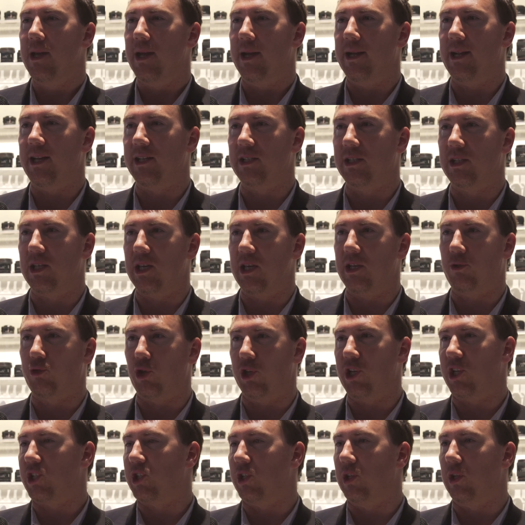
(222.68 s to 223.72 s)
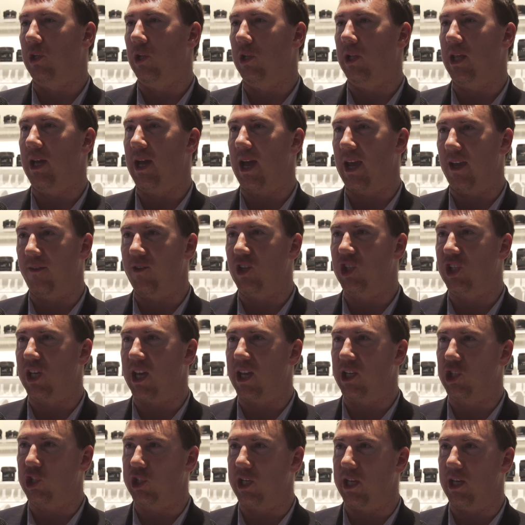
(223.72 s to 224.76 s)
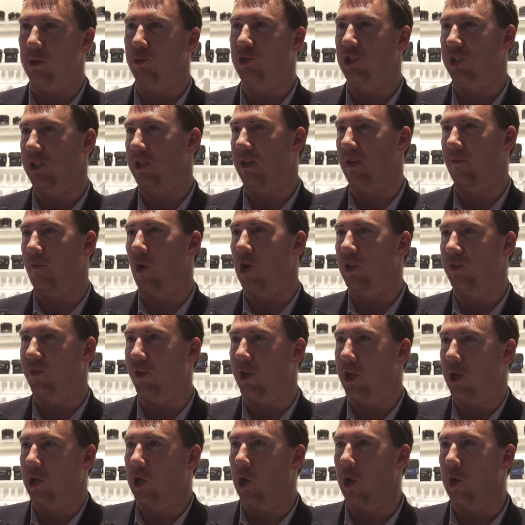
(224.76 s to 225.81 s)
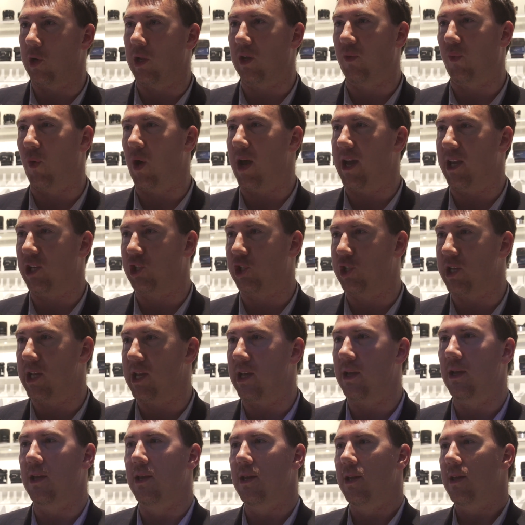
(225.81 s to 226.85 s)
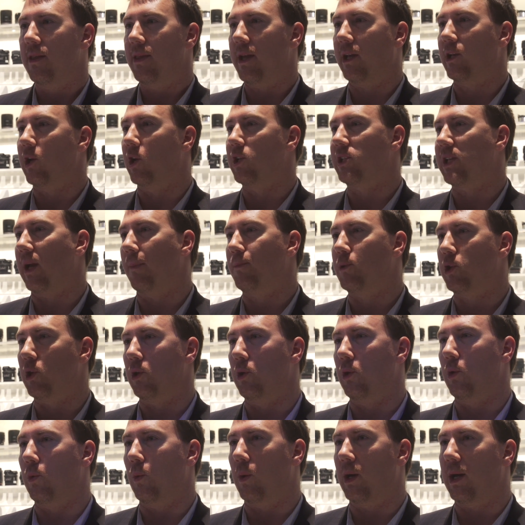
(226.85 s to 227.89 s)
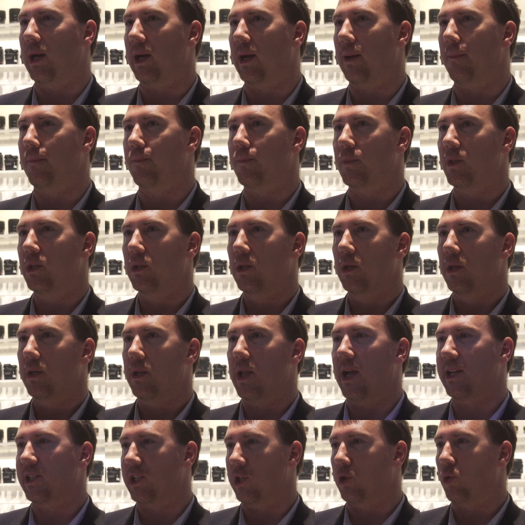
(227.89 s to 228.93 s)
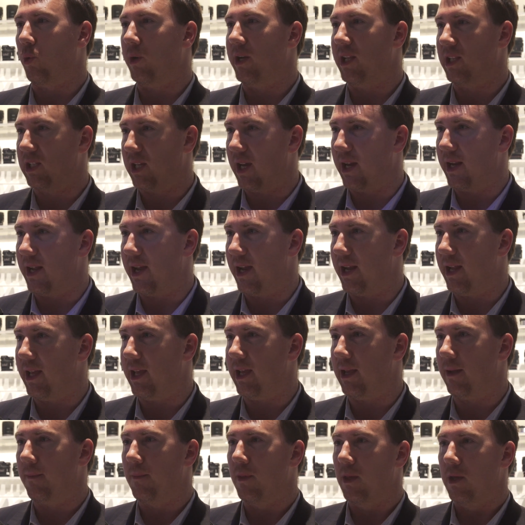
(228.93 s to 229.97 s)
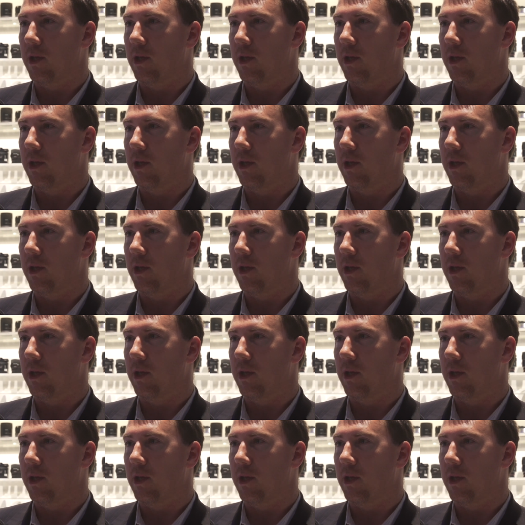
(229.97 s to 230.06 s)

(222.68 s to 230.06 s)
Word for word: It has the traditional uh, AVCHD, which is the advanced video codec for HD, that goes up to um, 1920, 1080,